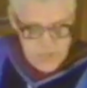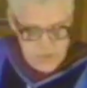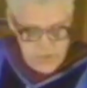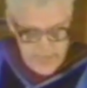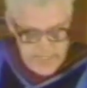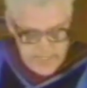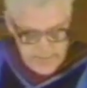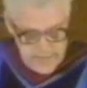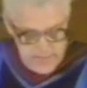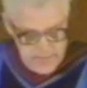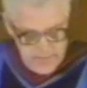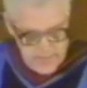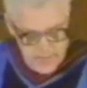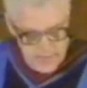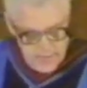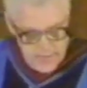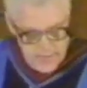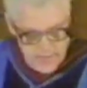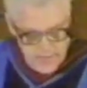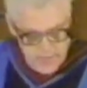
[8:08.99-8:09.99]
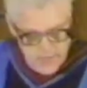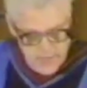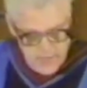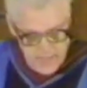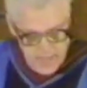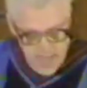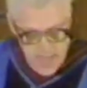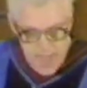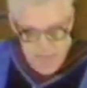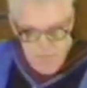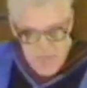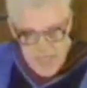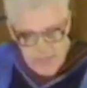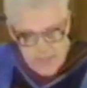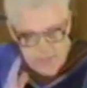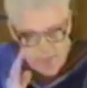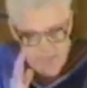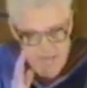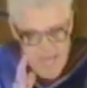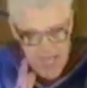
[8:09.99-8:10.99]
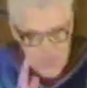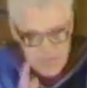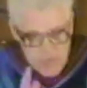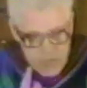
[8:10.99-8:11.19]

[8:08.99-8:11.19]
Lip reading: doing it. It means staying